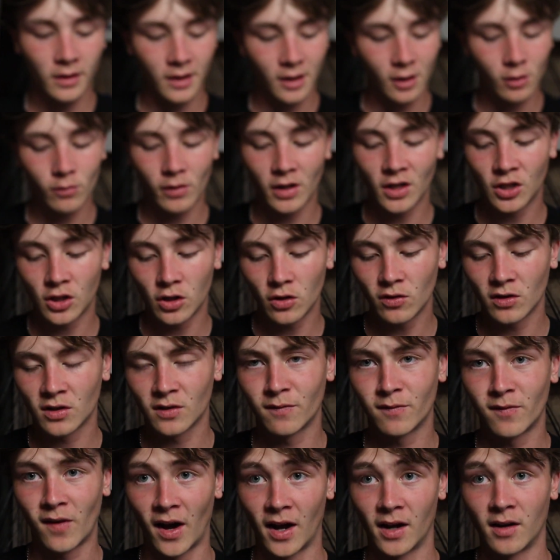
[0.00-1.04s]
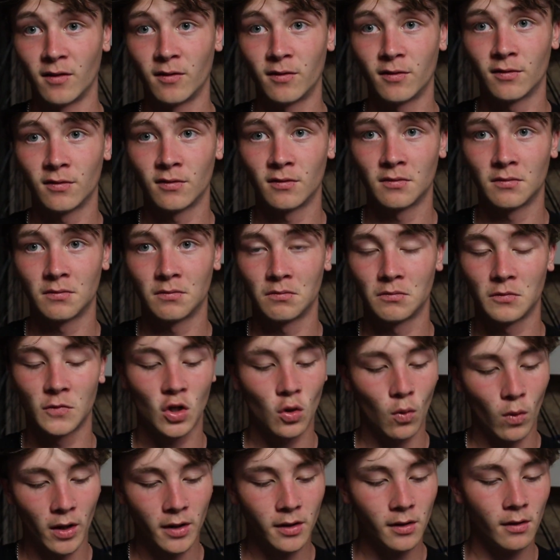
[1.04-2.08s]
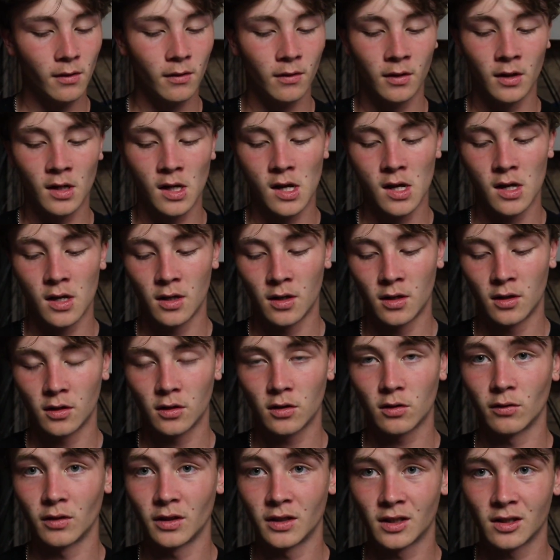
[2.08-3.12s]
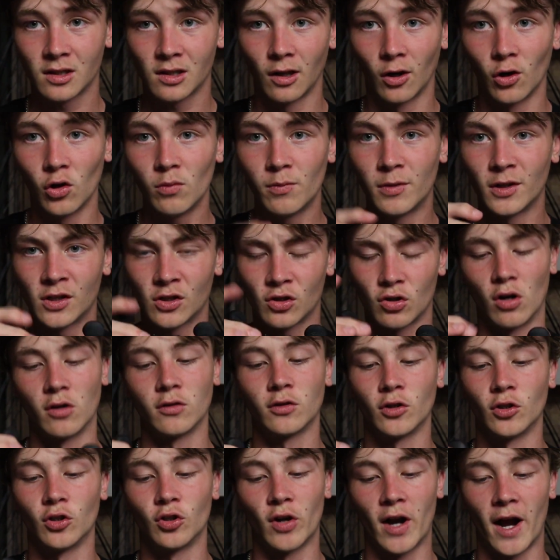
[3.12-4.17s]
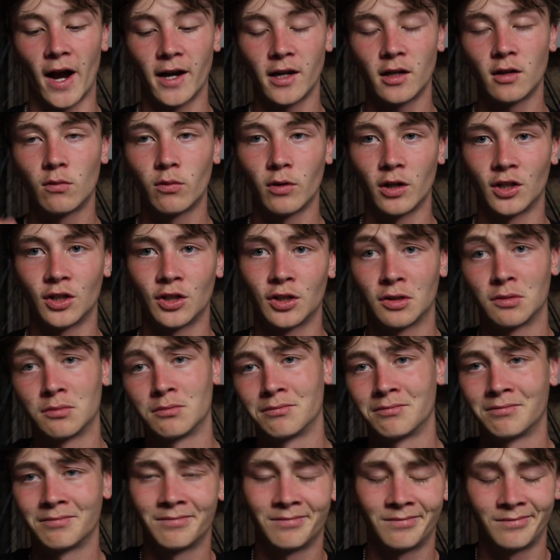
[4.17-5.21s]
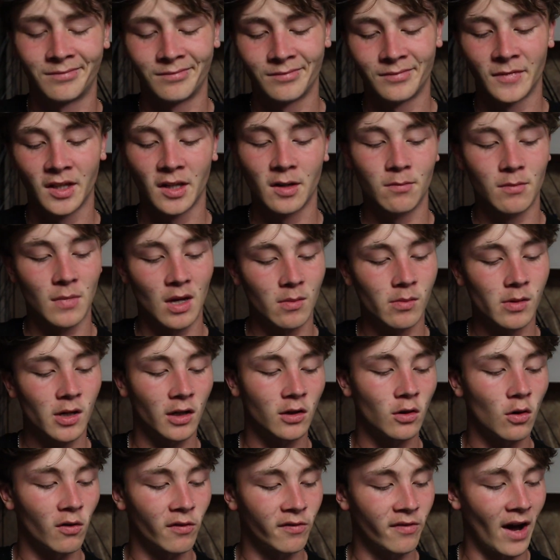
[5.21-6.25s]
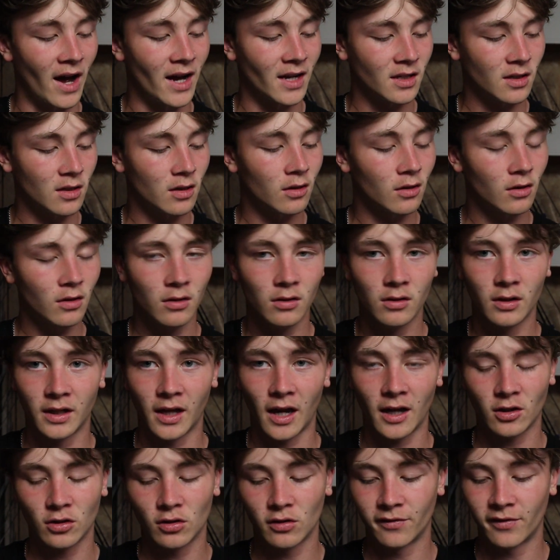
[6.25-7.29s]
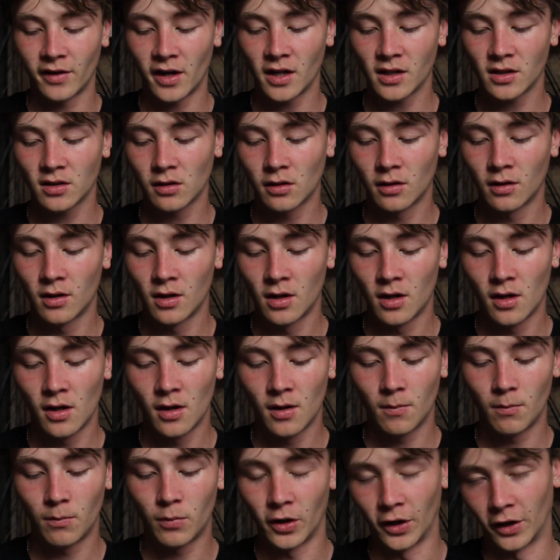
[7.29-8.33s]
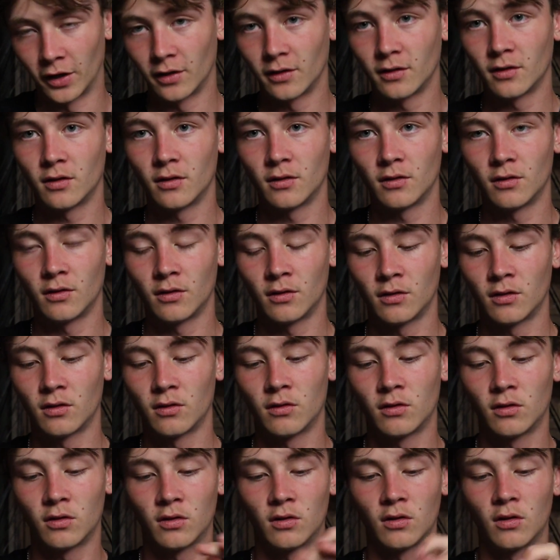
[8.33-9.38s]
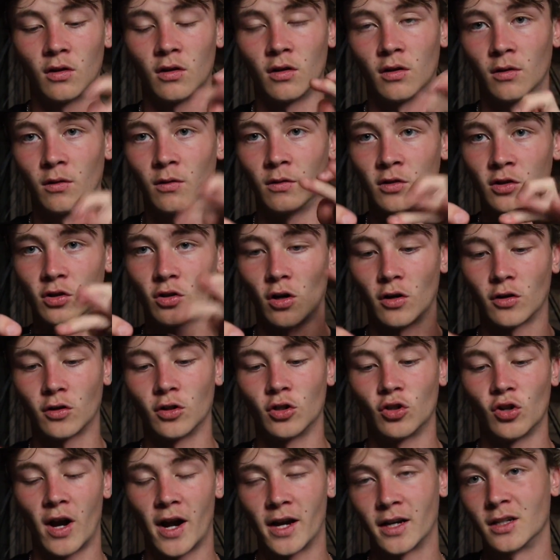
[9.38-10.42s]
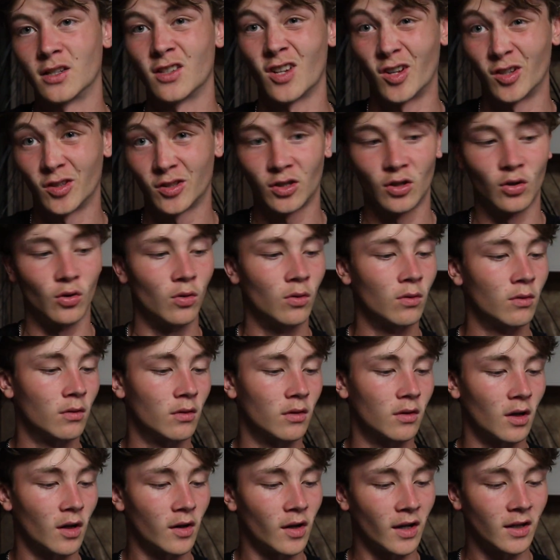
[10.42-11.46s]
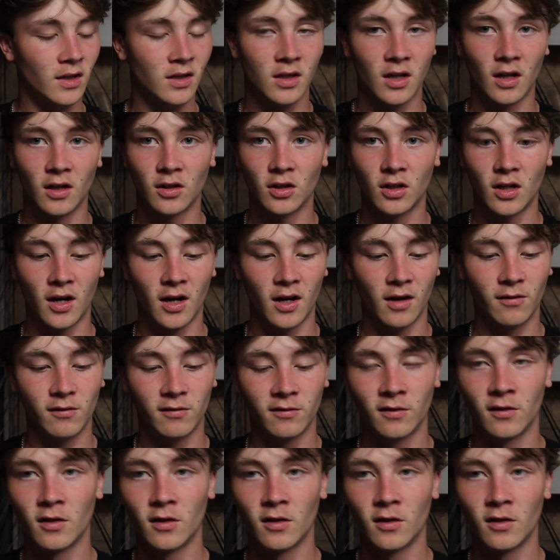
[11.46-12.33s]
gear ratio. It's 5:1. It's really slow but stronger drag, which maybe I'd go faster, like extra fast, but the stronger drag is also a nice touch to have